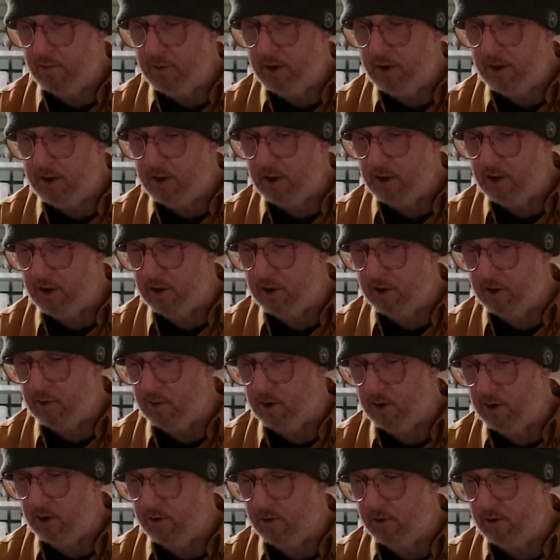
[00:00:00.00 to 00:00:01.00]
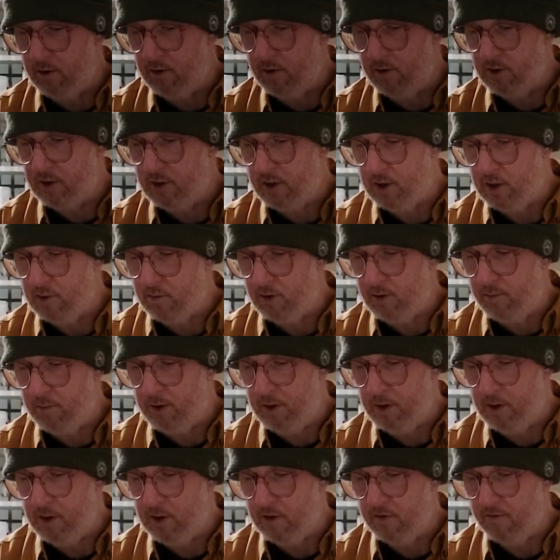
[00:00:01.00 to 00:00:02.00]
pieces as well, only using 3
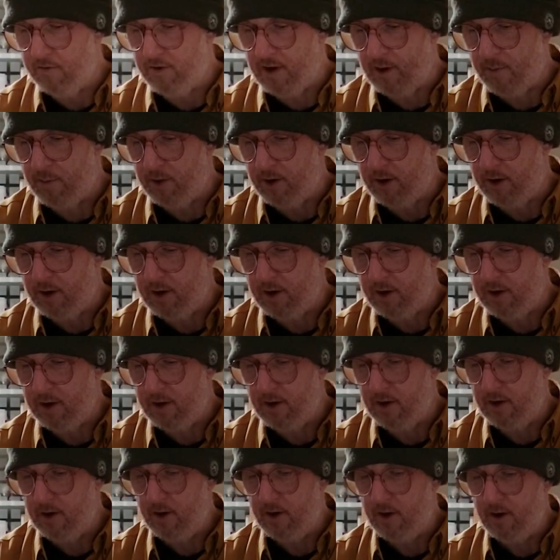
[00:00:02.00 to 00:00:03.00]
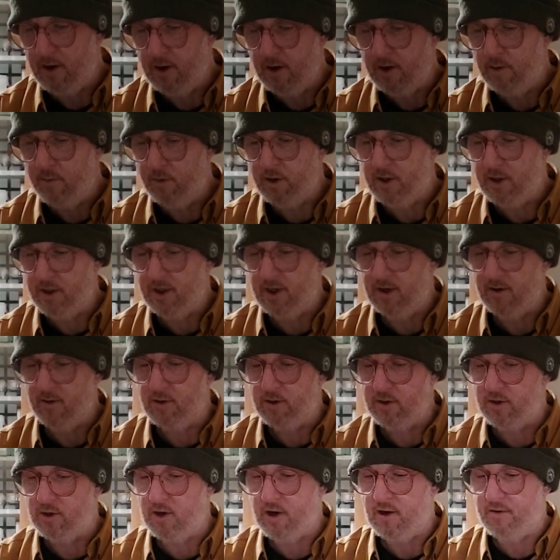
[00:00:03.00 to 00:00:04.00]
pieces of fabric. Printed out a
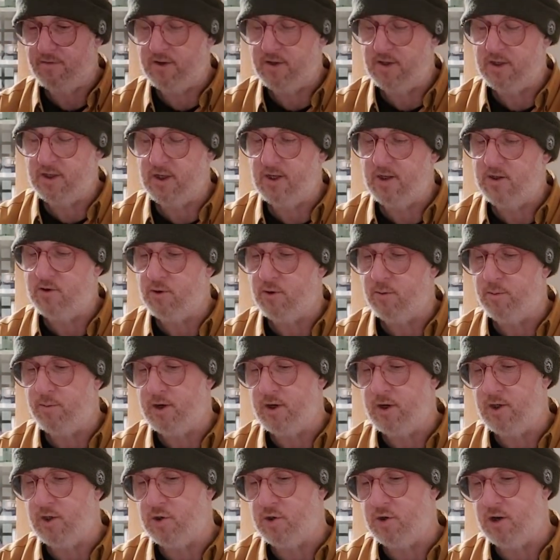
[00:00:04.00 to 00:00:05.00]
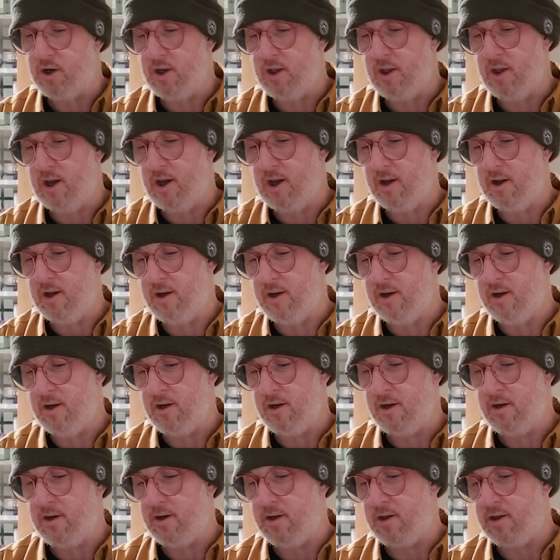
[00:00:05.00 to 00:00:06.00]
giraffe design, so I might try that
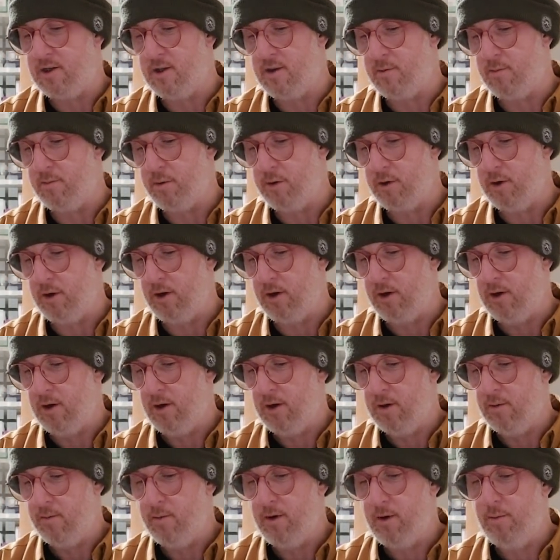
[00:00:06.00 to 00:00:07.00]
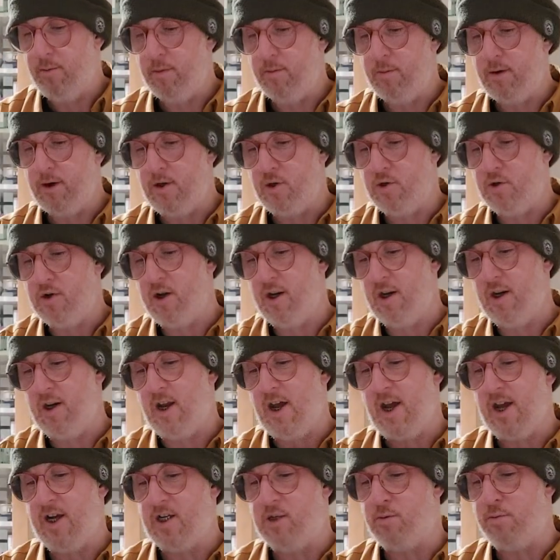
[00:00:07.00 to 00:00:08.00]
at some point. Maybe I might try it
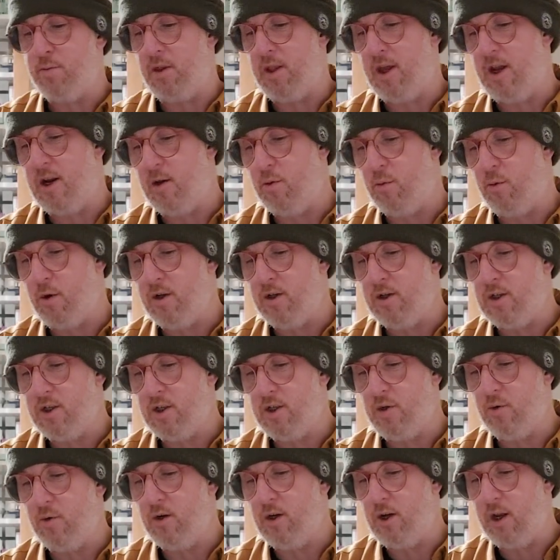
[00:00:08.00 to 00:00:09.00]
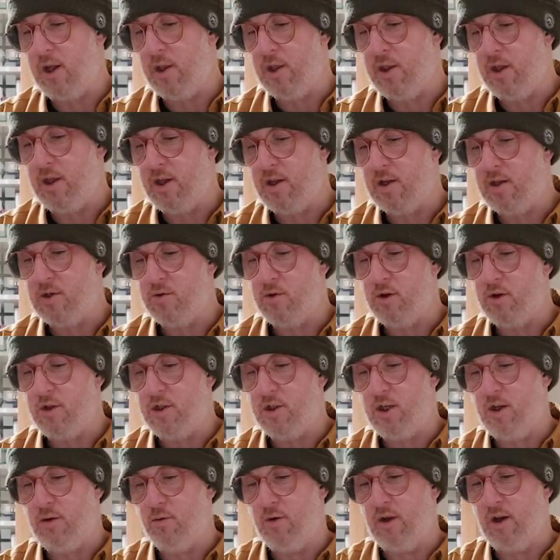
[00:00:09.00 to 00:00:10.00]
next, but then I want to do another
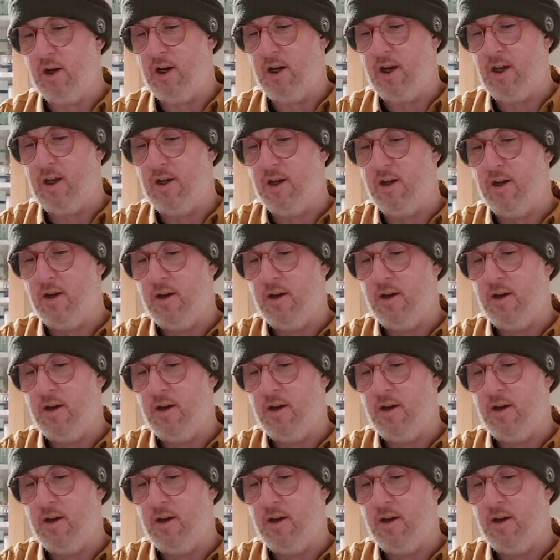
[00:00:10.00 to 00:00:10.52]
scrunchie, really.